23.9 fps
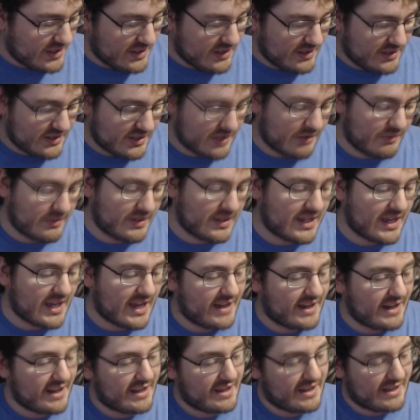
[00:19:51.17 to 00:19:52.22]
So we got,
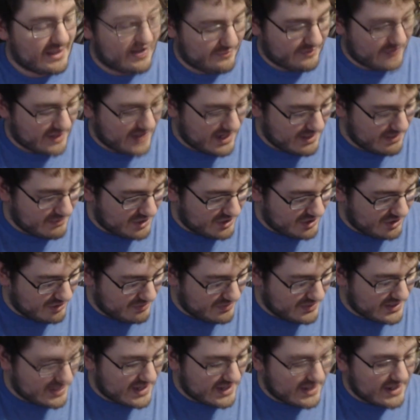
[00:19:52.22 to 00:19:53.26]
for GameCube, we
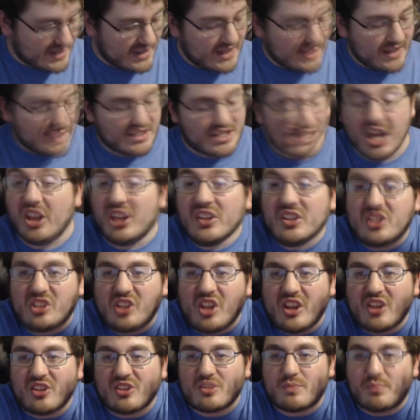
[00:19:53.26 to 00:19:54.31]
got Kelly
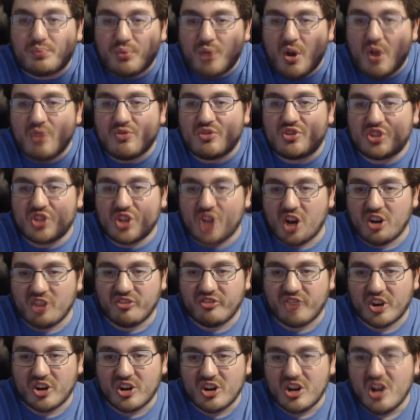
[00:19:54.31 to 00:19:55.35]
Slater's Pro
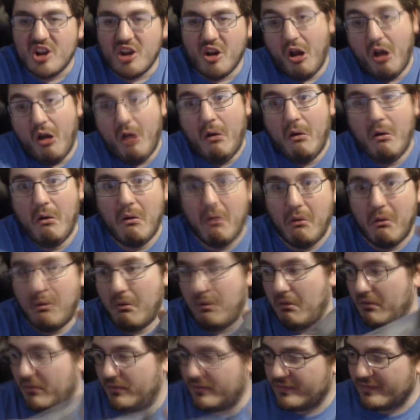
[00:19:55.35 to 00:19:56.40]
Surfer. Oh.
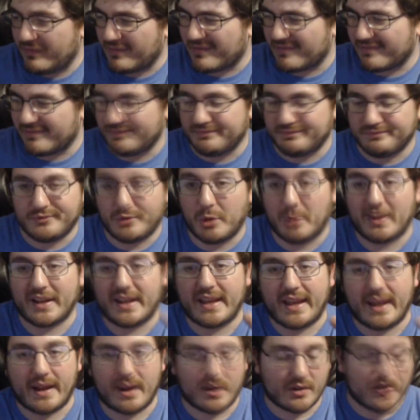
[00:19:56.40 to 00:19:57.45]
Nobody
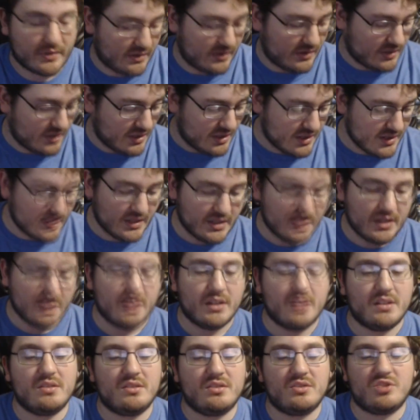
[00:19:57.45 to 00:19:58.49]
cares.
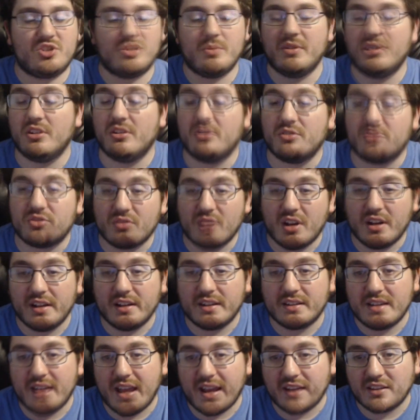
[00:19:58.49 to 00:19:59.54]
Jimmy Neutron,
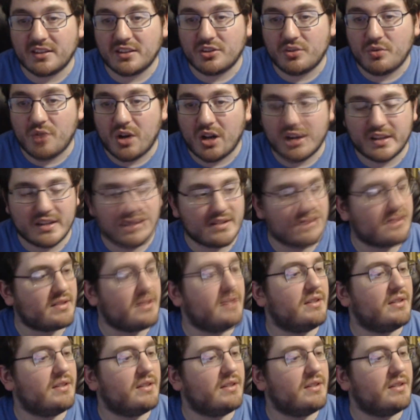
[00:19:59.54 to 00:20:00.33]
Attack of the Twonkies.